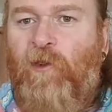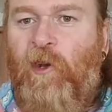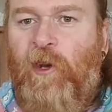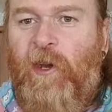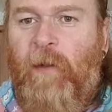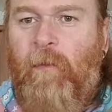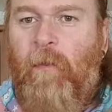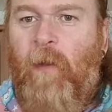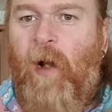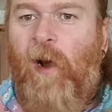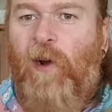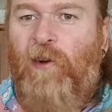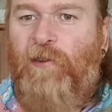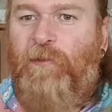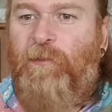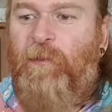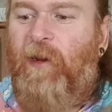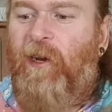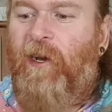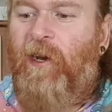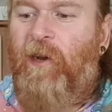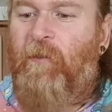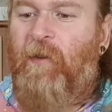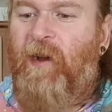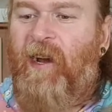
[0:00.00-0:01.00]
Look at the
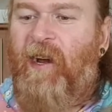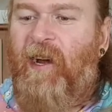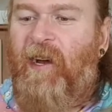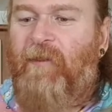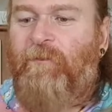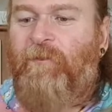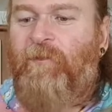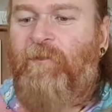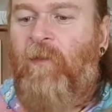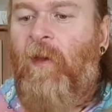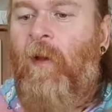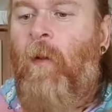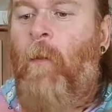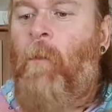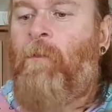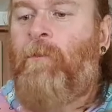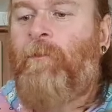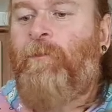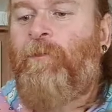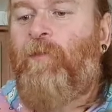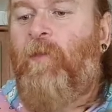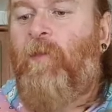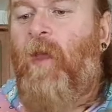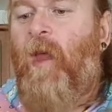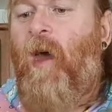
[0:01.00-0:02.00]
marshmallow, man.
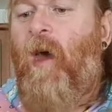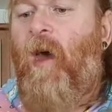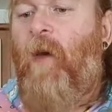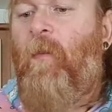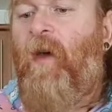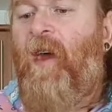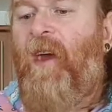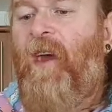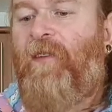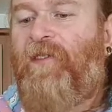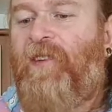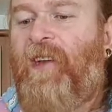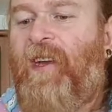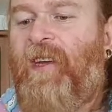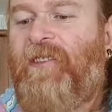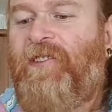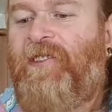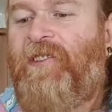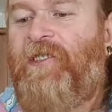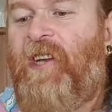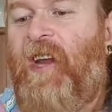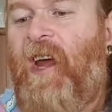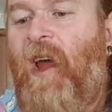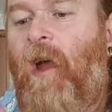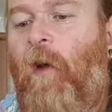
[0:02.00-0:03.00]
I might have to
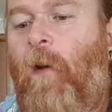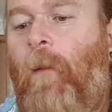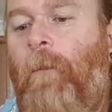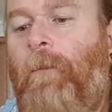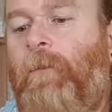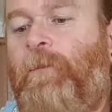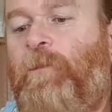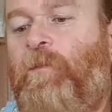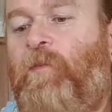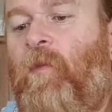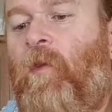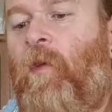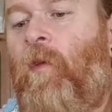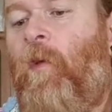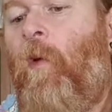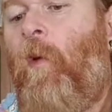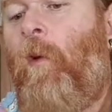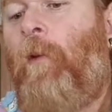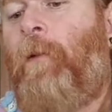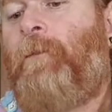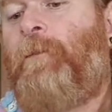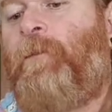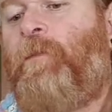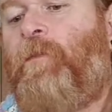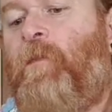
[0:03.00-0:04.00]
enter that.
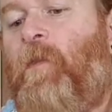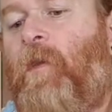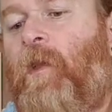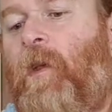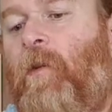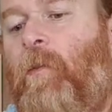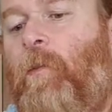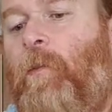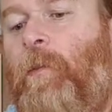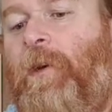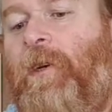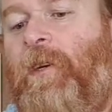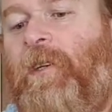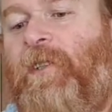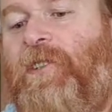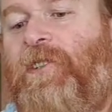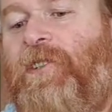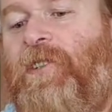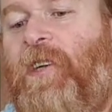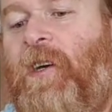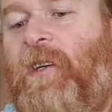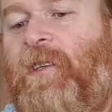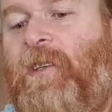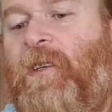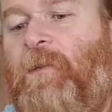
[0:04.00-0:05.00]
Win
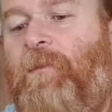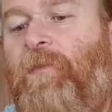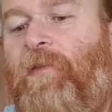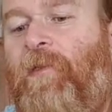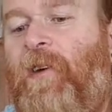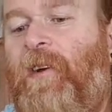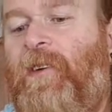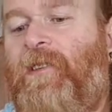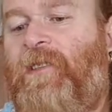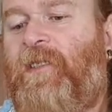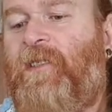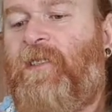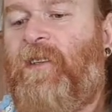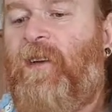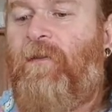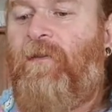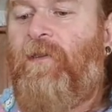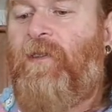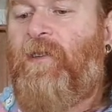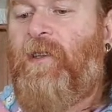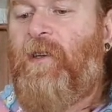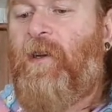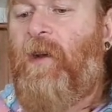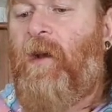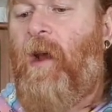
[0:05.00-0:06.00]
exciting prizes
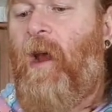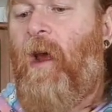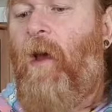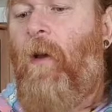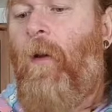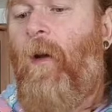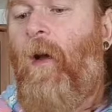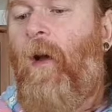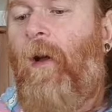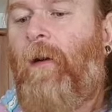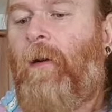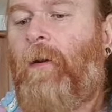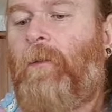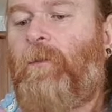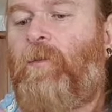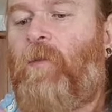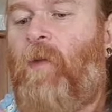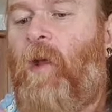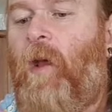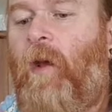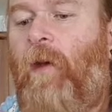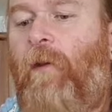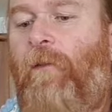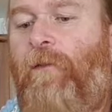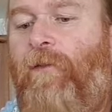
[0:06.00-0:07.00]
every single hour
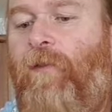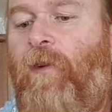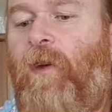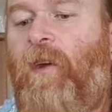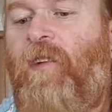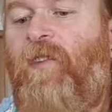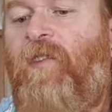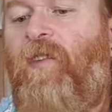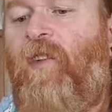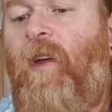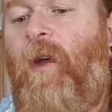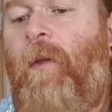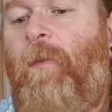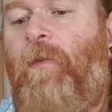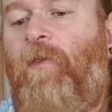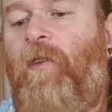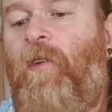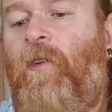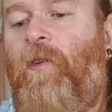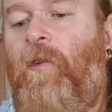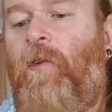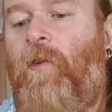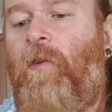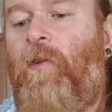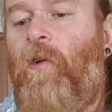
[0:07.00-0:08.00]
and a free trip
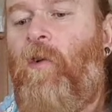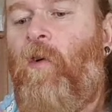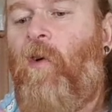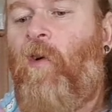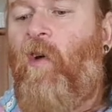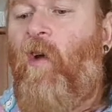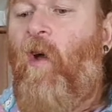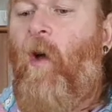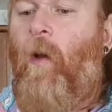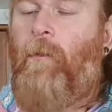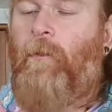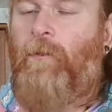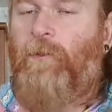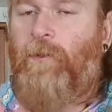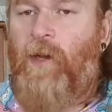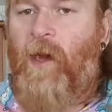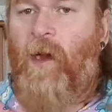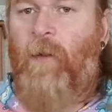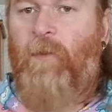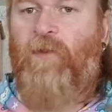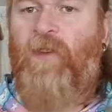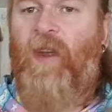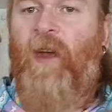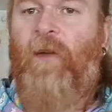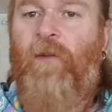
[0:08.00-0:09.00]
to New York.
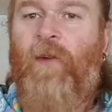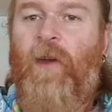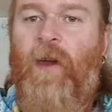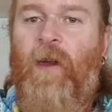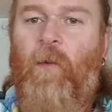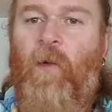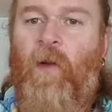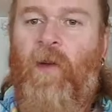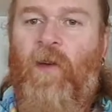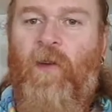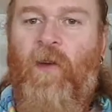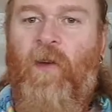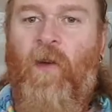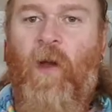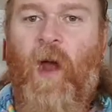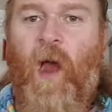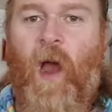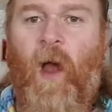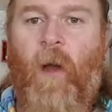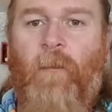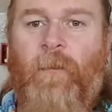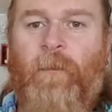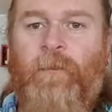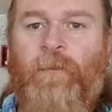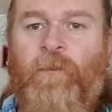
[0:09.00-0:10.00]
Yeah, I'm definitely going to do
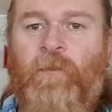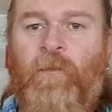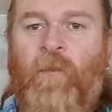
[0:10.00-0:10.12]
that.